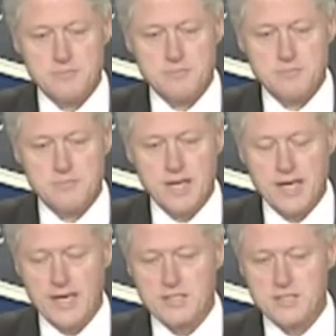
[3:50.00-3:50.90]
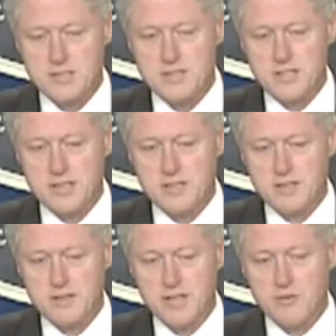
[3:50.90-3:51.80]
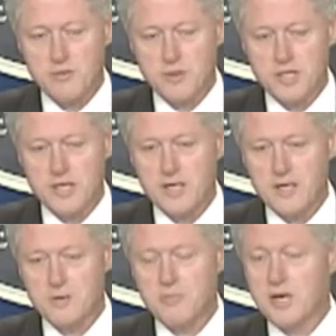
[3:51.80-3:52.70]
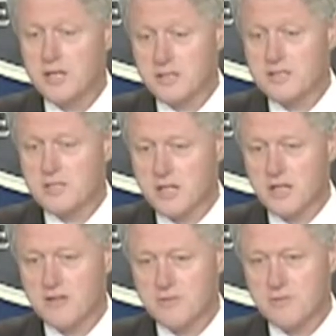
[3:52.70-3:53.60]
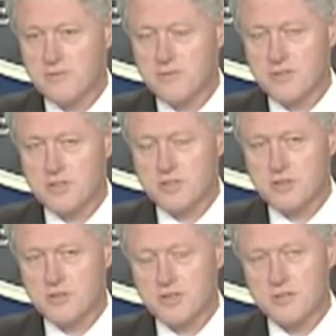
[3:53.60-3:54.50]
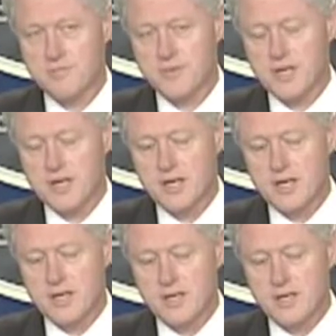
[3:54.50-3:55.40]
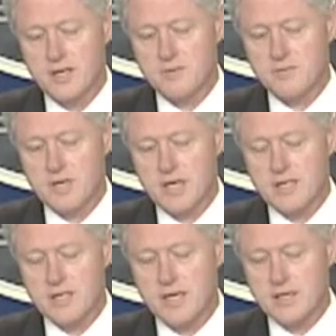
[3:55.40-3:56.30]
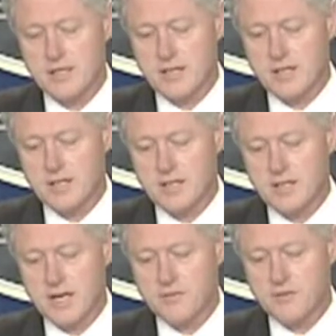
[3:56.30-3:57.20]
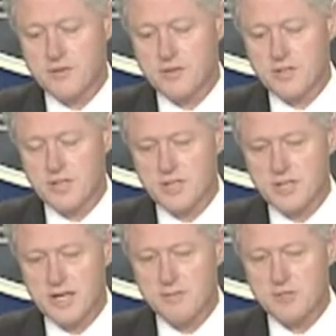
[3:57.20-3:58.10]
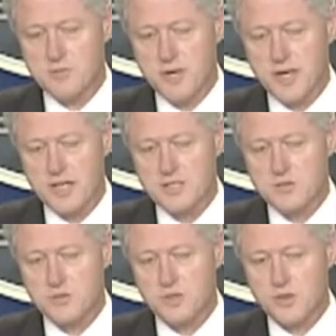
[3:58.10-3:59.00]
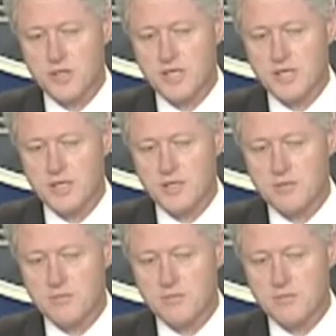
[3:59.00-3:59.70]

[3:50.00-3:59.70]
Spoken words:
My guess is that they will be needed in abundance there for the children. I think after a little time has passed, we need to